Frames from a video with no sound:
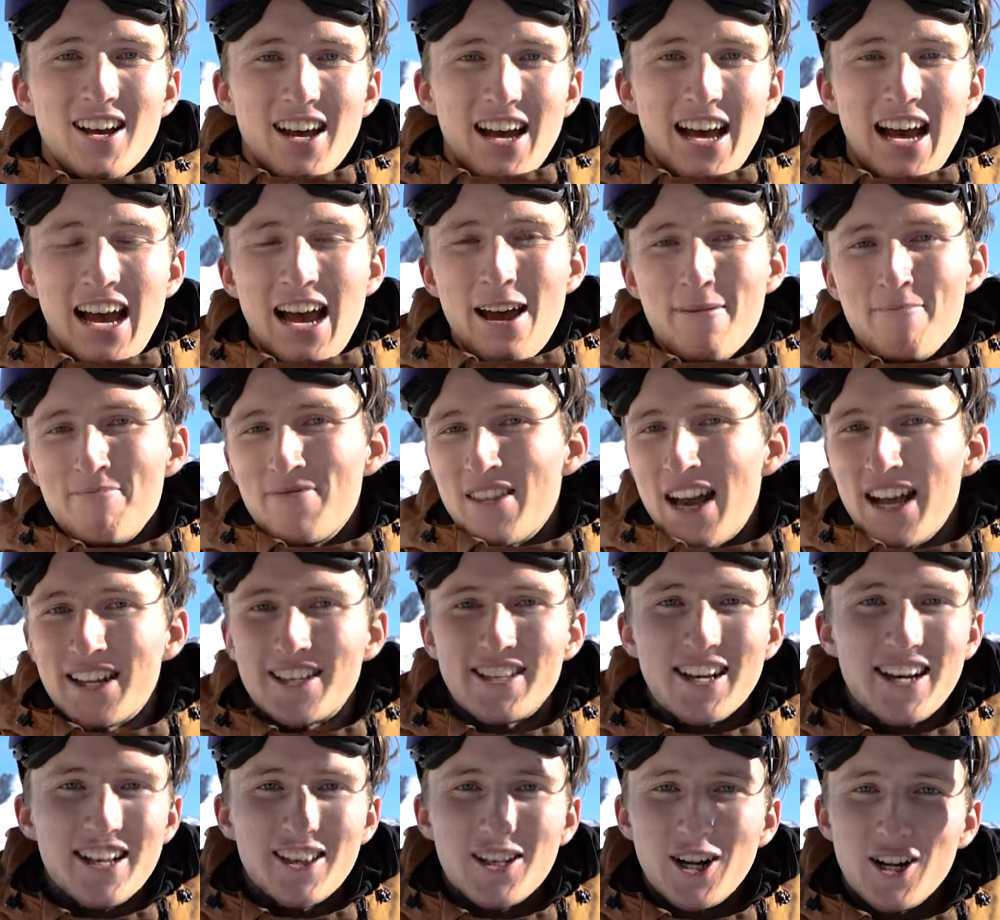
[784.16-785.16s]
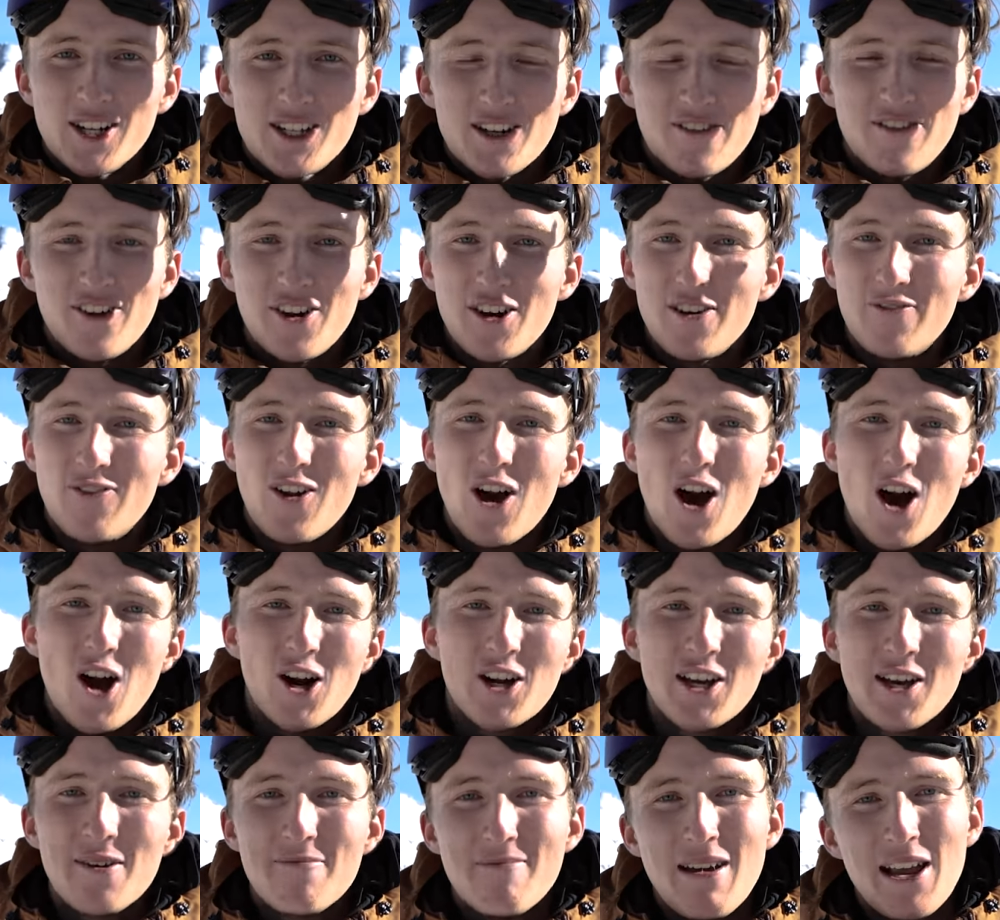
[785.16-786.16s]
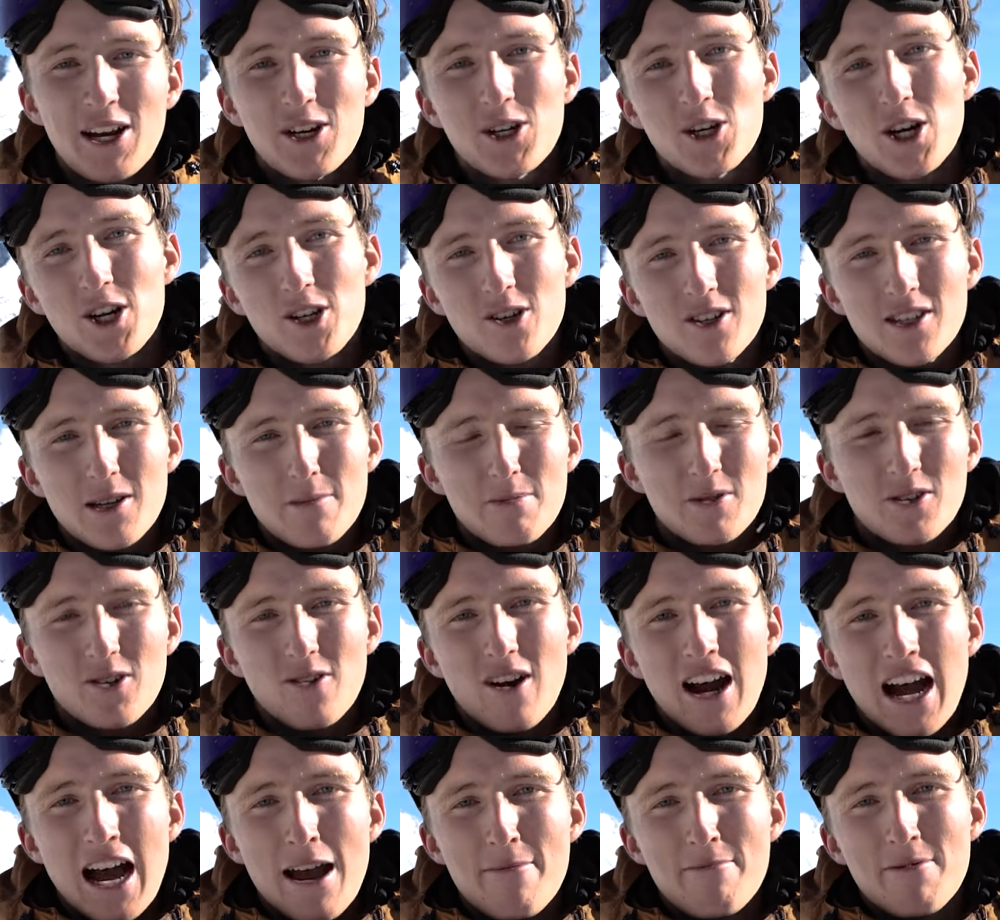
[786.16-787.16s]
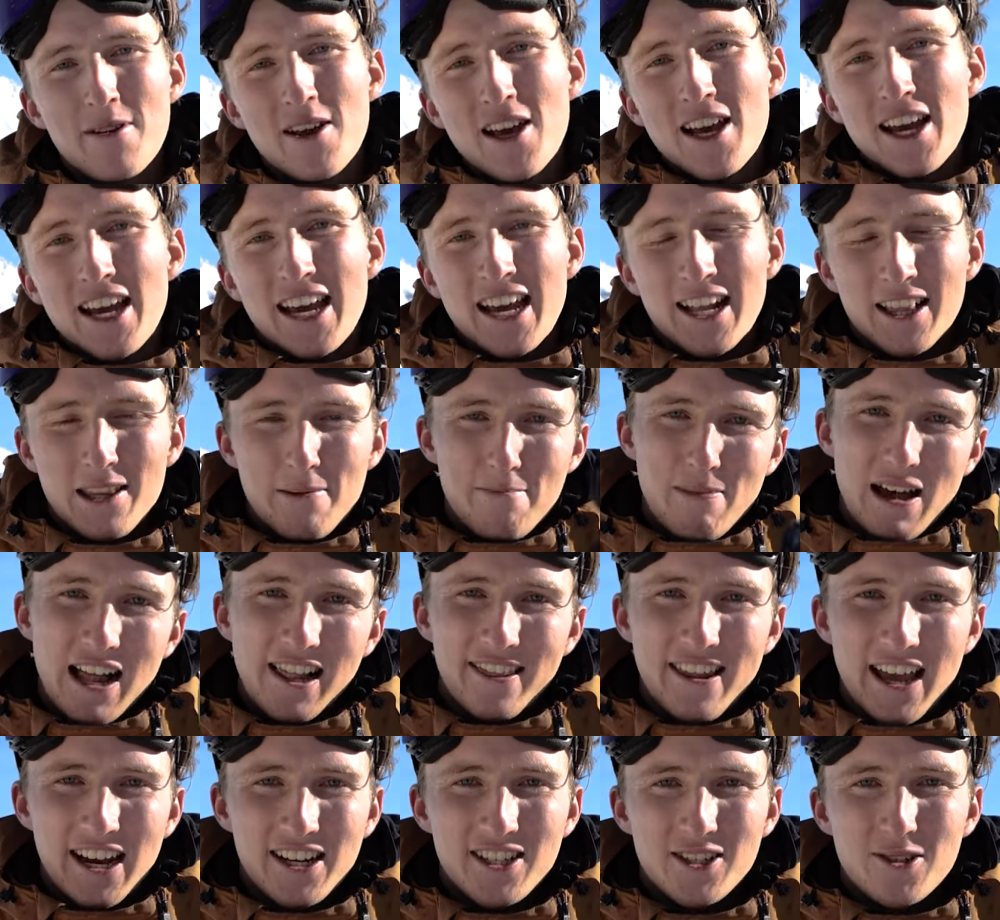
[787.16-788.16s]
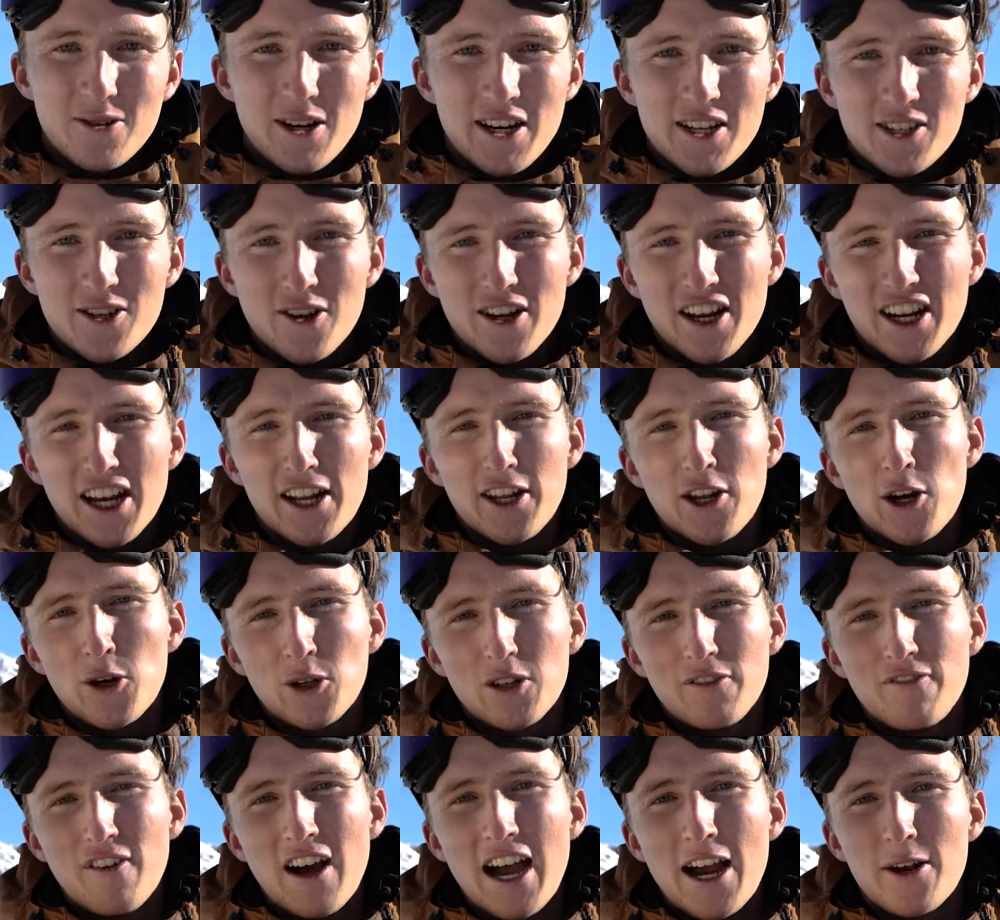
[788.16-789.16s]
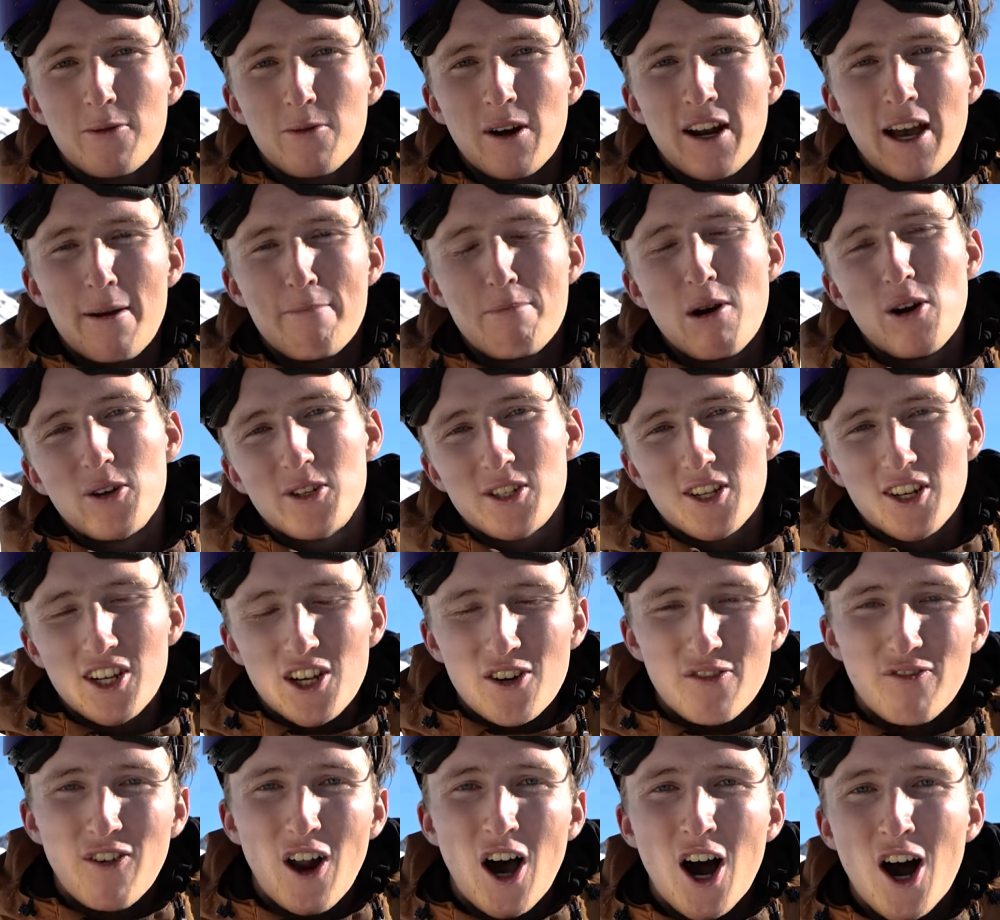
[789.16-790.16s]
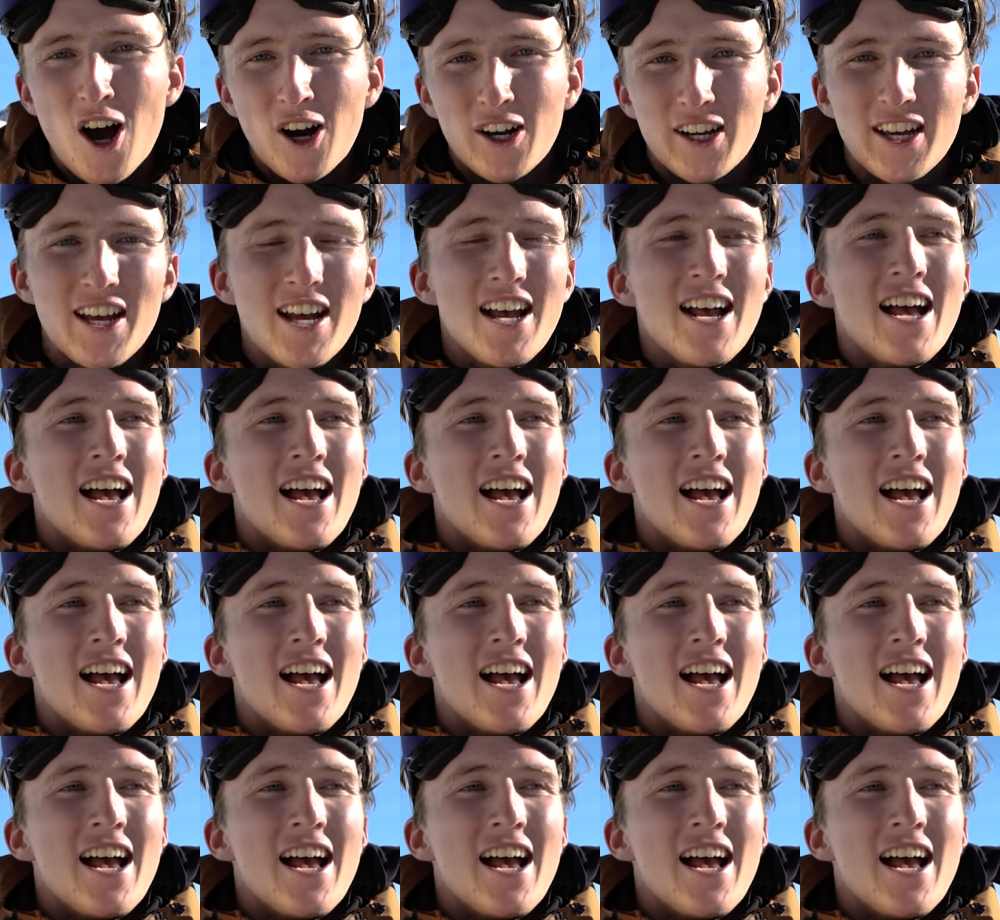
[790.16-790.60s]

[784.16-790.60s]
And that's it also for the vlog. Make sure to subscribe, hit the bell next to it so you get notified when I post a new vlog.